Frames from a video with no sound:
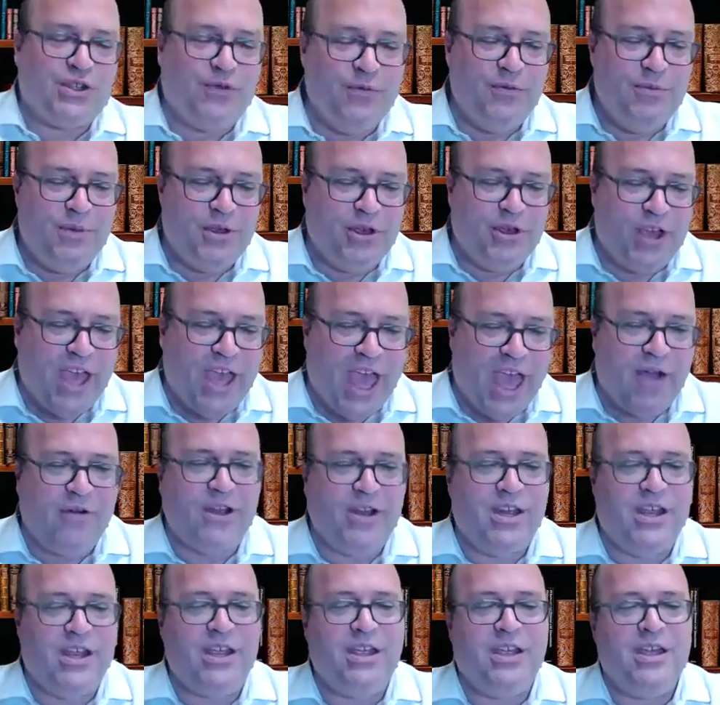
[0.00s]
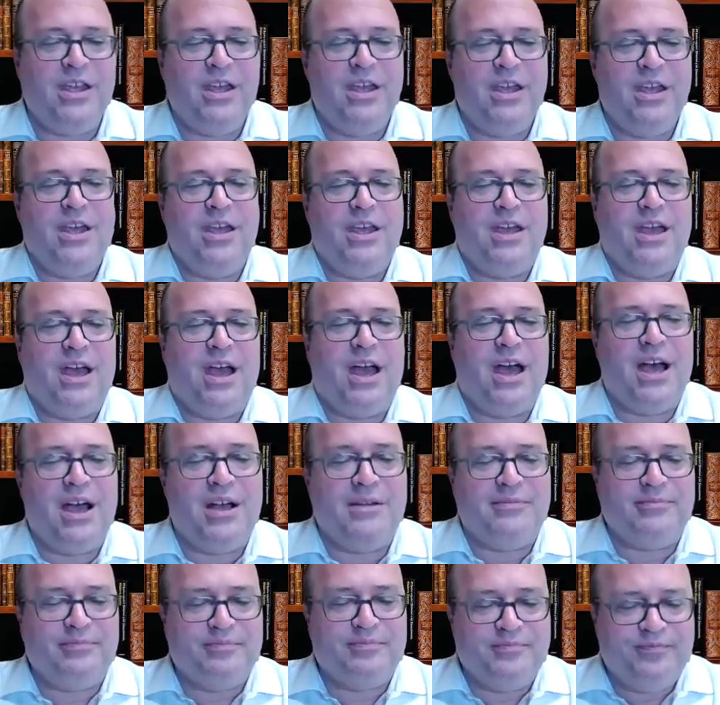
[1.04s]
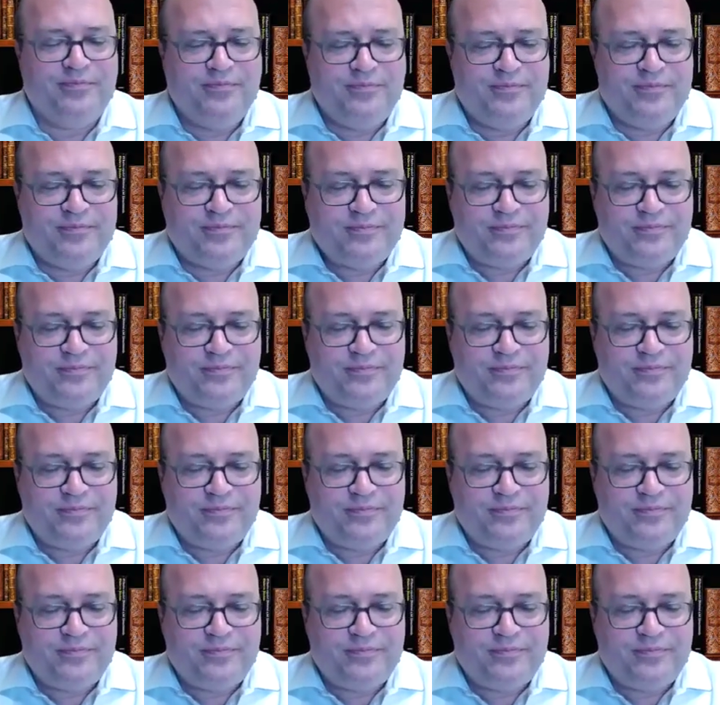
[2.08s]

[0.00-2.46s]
familiarity the